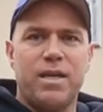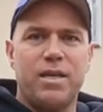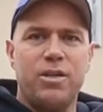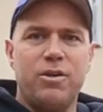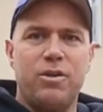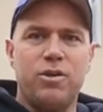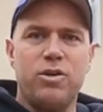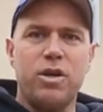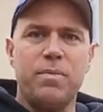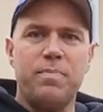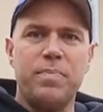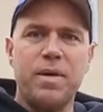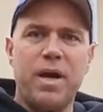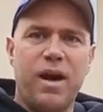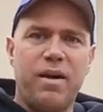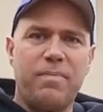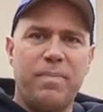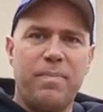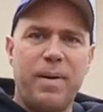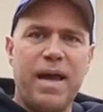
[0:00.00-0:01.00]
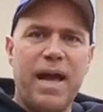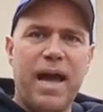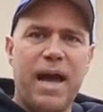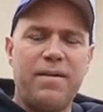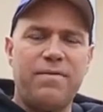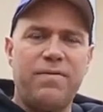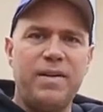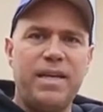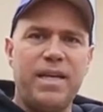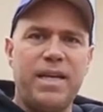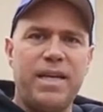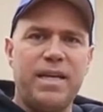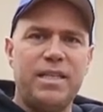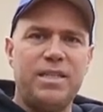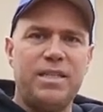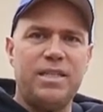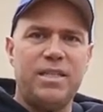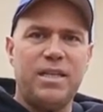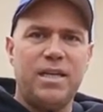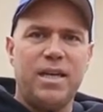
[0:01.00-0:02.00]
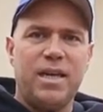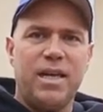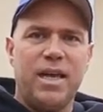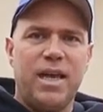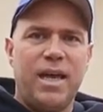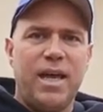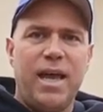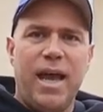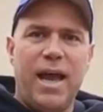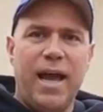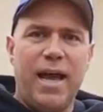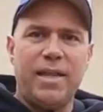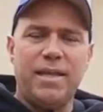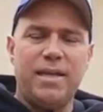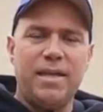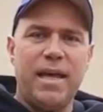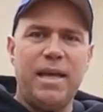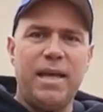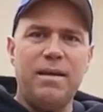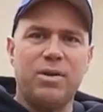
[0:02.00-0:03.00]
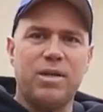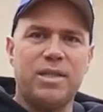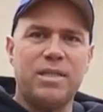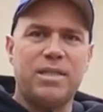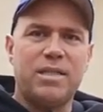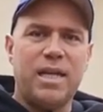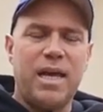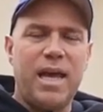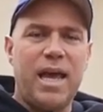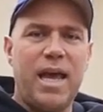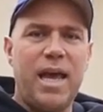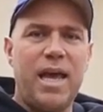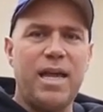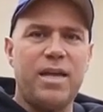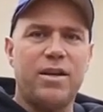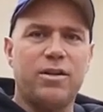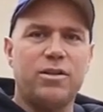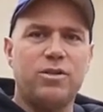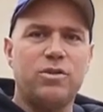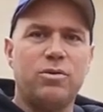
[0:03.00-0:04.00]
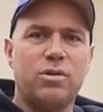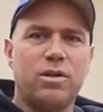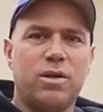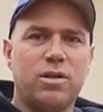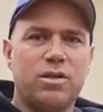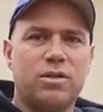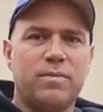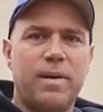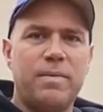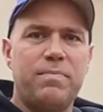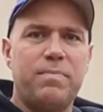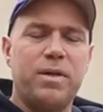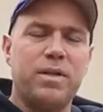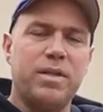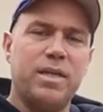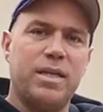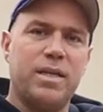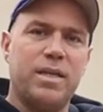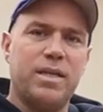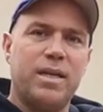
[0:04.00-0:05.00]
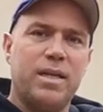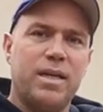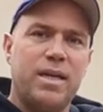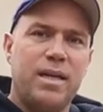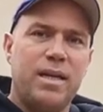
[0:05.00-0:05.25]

You know, you could be off by ½ an inch and the neighbor could say, hey, you're too close to my building.